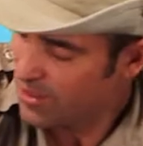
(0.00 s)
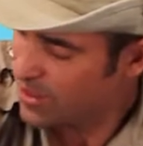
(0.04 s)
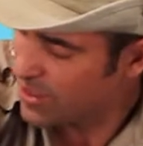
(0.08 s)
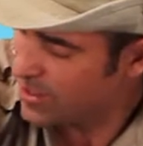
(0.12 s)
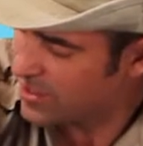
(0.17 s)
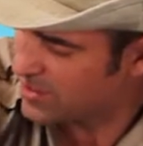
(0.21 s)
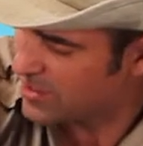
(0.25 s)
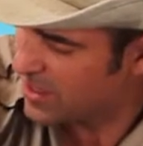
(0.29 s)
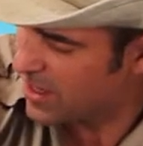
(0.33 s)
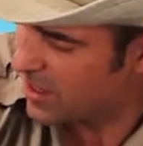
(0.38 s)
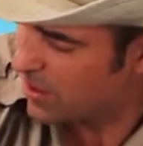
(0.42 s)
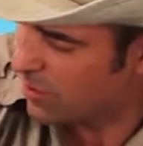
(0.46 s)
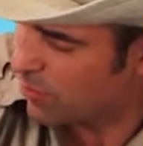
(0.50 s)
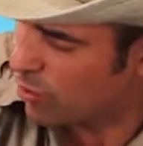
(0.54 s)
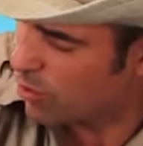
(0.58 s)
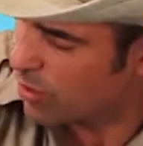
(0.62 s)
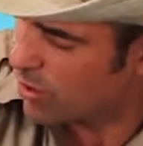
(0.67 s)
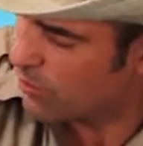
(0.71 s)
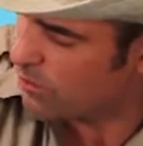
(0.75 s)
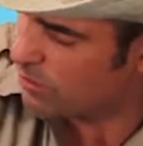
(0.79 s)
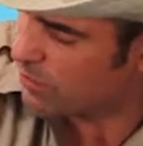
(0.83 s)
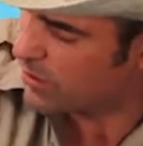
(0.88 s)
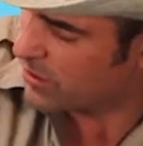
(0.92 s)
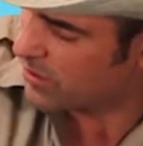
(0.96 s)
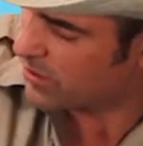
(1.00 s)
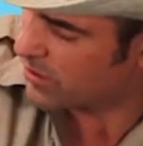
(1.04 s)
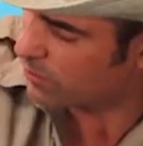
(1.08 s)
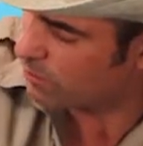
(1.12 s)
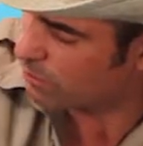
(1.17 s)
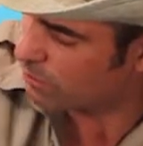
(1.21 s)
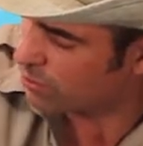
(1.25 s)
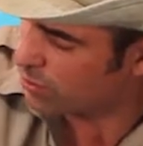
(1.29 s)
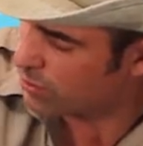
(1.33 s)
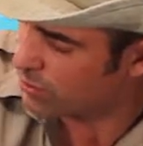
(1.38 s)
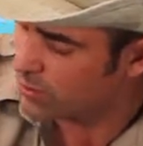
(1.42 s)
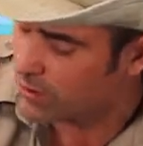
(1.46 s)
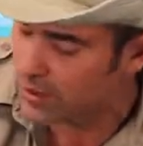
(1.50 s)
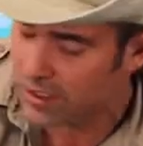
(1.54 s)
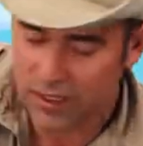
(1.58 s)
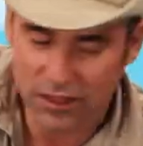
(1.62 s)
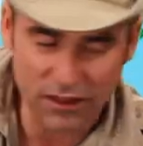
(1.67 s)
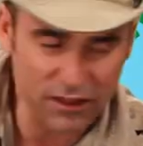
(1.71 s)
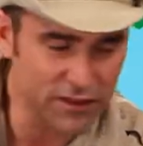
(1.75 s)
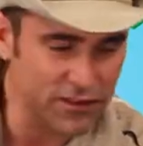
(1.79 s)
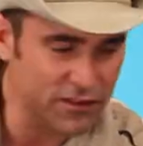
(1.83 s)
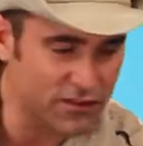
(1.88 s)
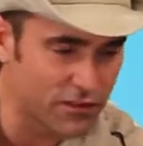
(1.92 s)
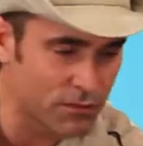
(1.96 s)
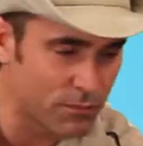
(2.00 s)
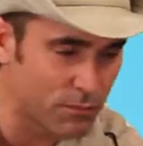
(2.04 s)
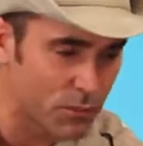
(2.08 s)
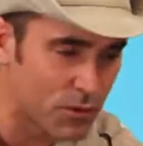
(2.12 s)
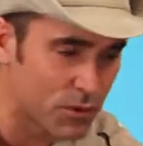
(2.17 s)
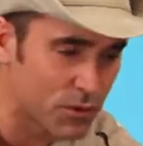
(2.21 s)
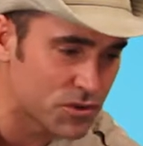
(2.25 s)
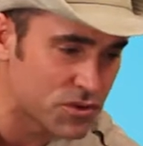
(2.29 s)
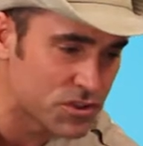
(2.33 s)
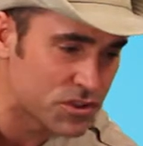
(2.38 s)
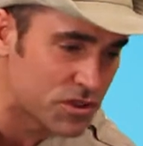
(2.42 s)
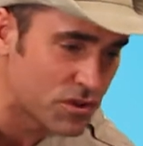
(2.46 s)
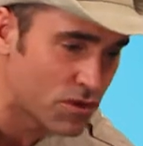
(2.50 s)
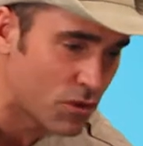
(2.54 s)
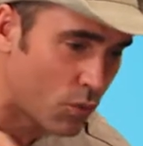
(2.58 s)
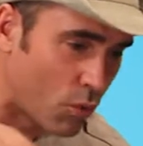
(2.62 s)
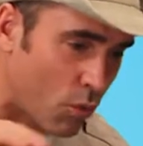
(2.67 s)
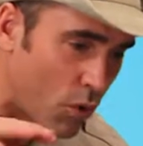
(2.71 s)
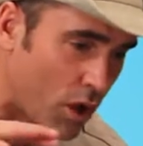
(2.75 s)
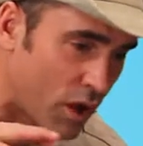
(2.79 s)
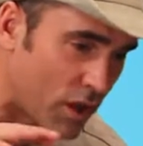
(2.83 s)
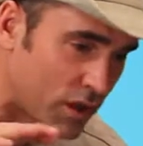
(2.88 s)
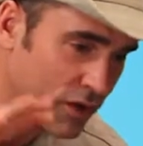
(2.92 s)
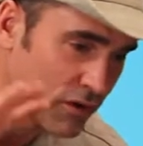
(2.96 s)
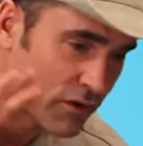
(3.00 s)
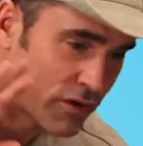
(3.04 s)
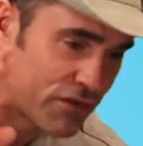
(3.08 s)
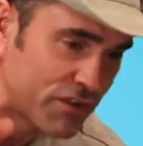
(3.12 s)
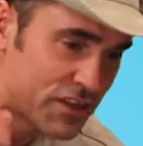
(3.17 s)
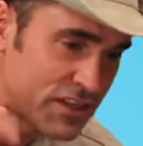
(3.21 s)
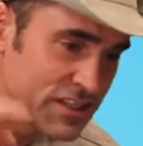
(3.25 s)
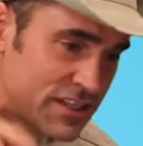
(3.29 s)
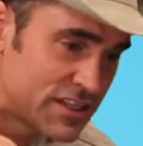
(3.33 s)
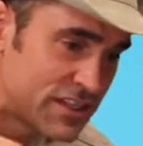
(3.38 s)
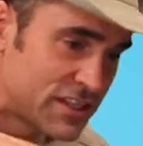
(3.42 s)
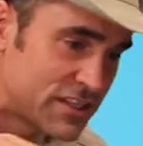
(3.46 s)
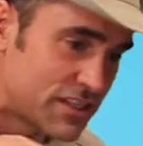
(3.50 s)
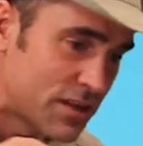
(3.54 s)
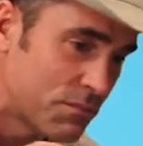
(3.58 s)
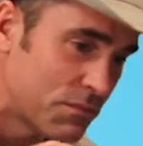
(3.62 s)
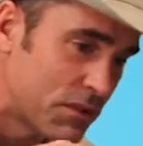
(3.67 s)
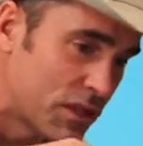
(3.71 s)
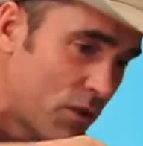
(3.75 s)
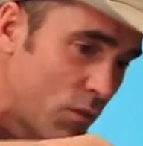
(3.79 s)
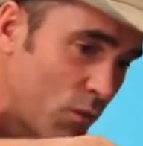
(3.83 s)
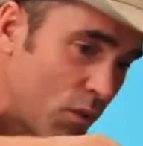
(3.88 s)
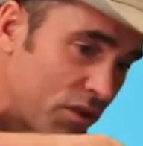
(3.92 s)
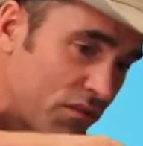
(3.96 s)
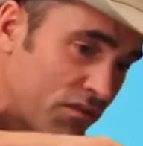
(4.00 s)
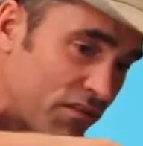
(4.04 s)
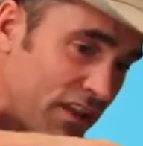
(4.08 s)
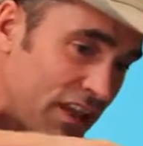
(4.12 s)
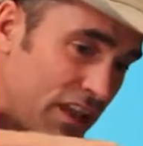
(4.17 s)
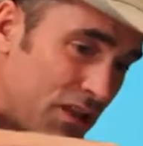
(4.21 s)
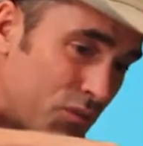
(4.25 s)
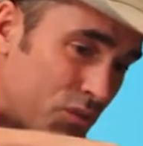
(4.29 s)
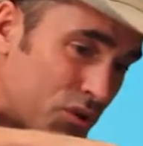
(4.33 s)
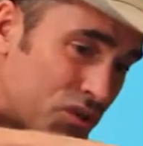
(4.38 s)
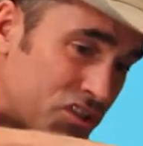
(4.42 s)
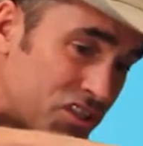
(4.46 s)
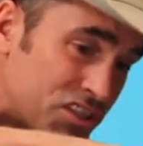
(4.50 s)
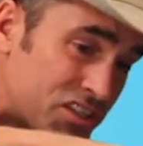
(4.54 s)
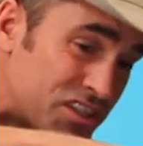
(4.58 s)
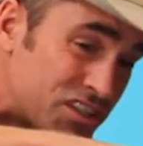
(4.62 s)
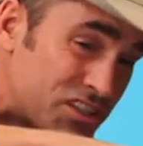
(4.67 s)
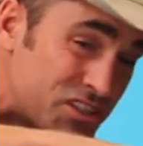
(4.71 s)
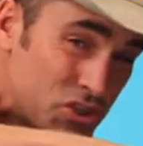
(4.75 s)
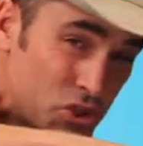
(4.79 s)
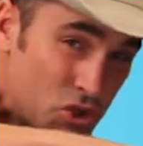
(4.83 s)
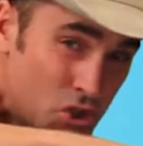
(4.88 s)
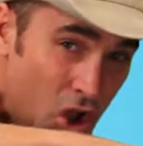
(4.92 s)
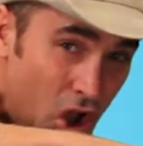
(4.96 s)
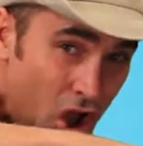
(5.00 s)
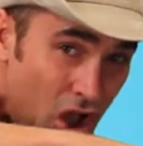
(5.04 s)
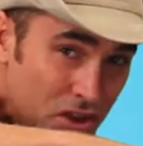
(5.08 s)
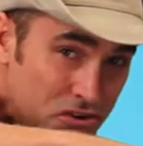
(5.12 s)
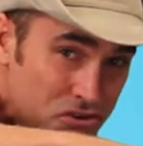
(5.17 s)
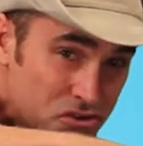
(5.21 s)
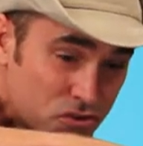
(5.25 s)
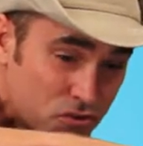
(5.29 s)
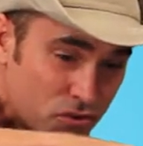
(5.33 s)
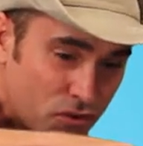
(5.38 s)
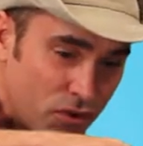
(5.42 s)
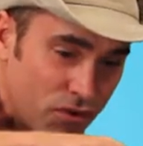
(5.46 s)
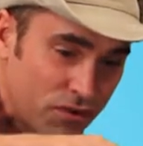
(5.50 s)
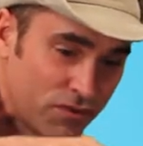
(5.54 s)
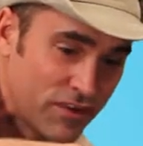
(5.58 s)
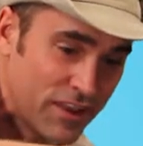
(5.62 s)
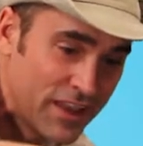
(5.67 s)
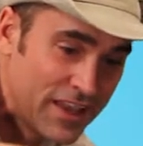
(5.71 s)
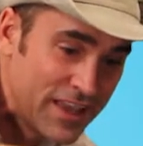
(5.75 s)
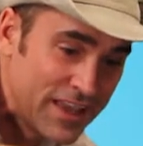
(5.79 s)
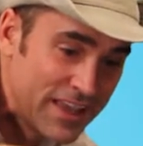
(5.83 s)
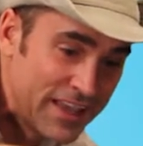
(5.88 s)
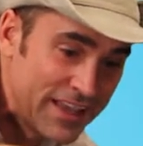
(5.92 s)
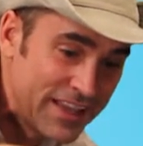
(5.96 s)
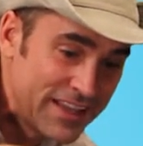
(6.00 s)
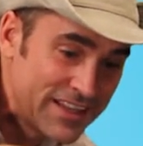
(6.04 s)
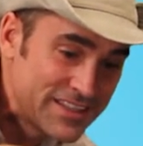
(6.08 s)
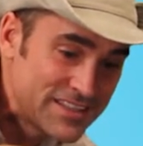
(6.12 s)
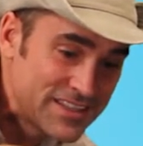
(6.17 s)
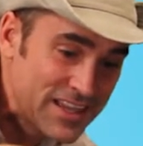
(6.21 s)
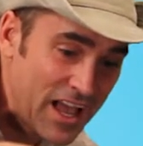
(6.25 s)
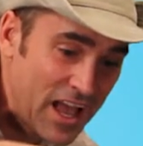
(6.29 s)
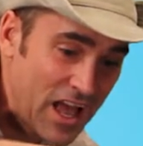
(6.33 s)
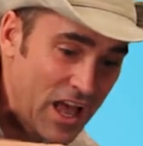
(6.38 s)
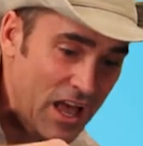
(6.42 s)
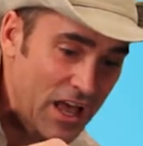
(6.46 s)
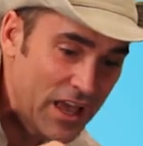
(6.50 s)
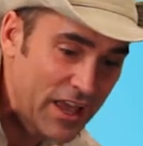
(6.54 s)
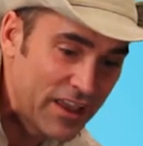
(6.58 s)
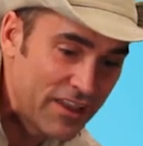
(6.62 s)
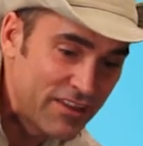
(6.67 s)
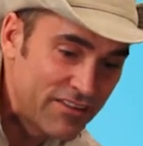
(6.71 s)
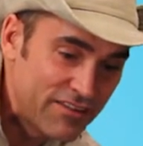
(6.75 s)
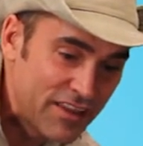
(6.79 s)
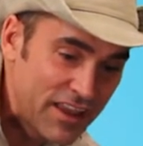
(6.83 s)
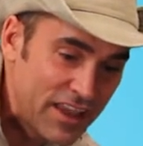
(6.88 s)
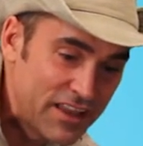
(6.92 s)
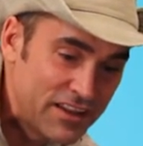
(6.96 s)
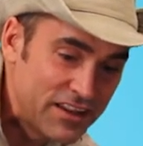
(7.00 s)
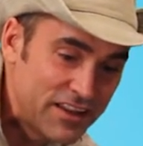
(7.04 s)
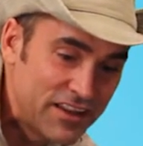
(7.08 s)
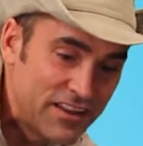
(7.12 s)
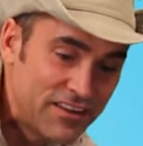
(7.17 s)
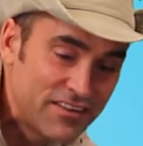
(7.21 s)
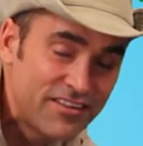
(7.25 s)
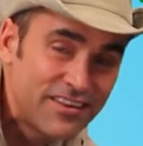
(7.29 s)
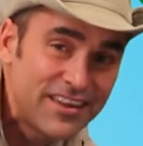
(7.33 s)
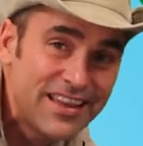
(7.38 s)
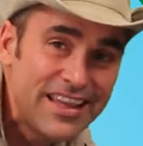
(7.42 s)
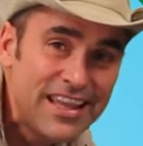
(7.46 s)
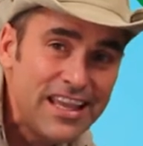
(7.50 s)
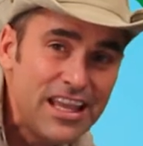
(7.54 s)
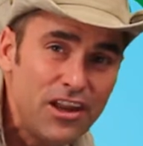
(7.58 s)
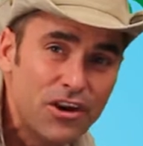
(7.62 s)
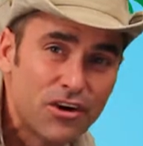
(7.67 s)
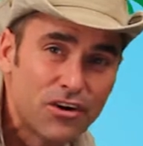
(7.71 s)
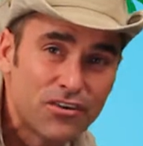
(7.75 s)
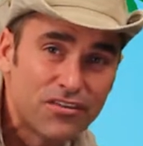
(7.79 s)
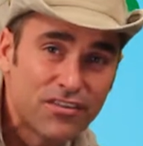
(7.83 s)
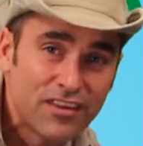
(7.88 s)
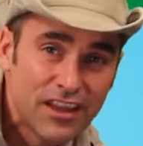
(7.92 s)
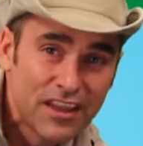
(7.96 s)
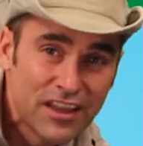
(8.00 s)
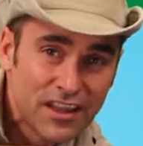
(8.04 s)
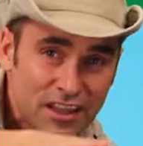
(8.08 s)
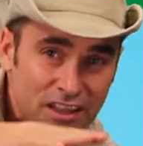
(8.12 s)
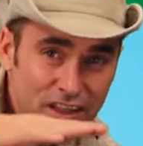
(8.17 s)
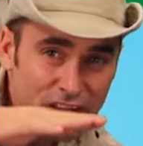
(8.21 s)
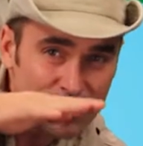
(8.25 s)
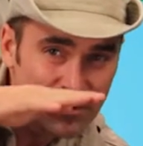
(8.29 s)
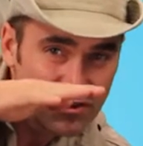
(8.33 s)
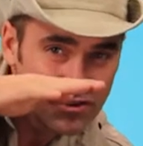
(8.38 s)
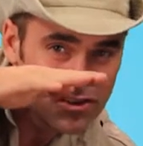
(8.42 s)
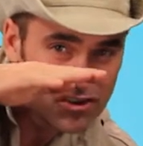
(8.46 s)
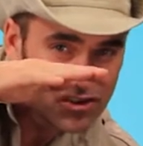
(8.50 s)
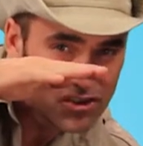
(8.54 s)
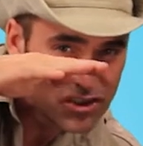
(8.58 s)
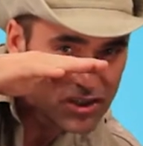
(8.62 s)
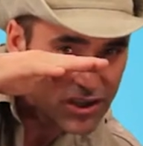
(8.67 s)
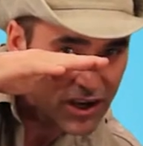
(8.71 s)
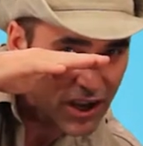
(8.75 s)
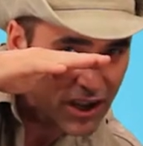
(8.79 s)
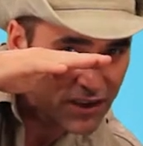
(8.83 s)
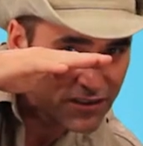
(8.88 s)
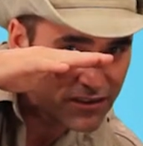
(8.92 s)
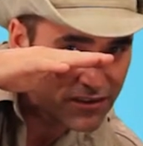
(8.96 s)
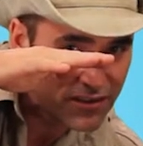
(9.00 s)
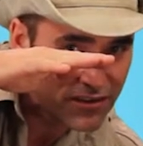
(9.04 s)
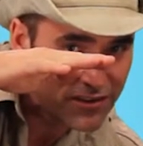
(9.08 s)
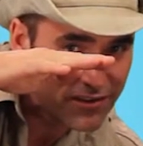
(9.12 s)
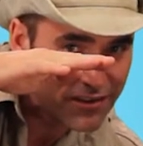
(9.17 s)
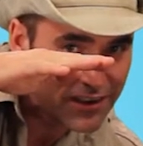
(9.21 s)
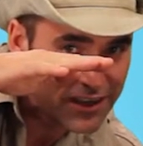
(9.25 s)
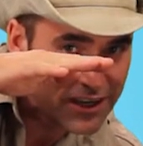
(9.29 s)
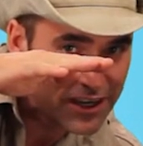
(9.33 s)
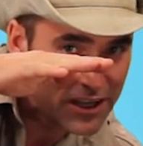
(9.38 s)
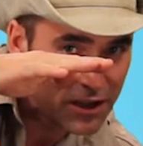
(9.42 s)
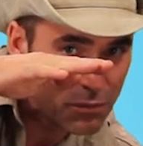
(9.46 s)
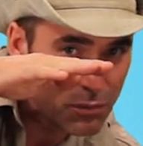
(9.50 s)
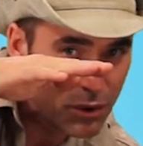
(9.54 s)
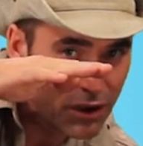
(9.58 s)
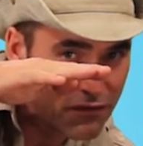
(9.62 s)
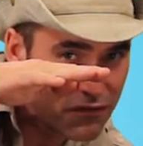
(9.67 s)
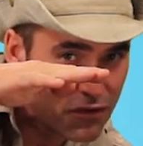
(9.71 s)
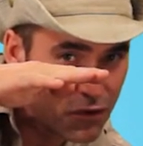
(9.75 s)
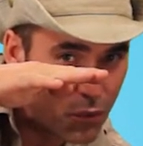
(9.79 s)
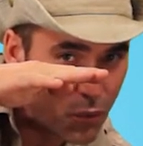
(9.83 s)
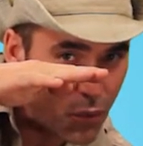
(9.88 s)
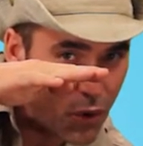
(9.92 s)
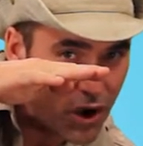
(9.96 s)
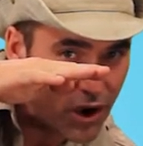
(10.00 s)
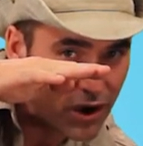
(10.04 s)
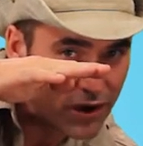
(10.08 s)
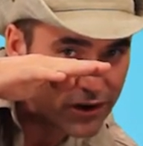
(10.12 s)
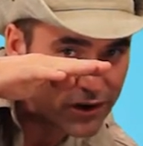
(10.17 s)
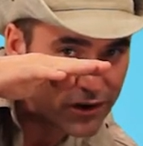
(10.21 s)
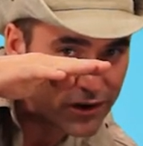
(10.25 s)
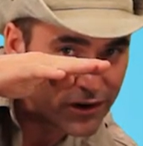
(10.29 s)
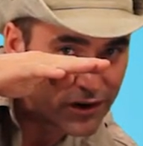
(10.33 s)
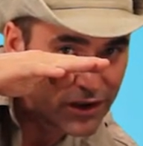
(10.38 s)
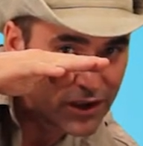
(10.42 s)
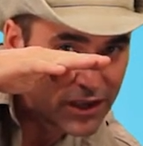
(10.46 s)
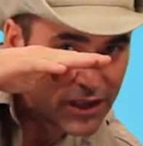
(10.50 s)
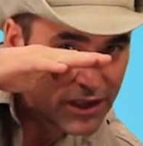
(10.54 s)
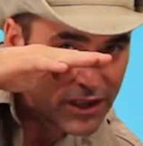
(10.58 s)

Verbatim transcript: This animal can be completely submerged in the water. If he sees something he wants to eat with just his nostrils, his eyes, and his ears just sitting above the water,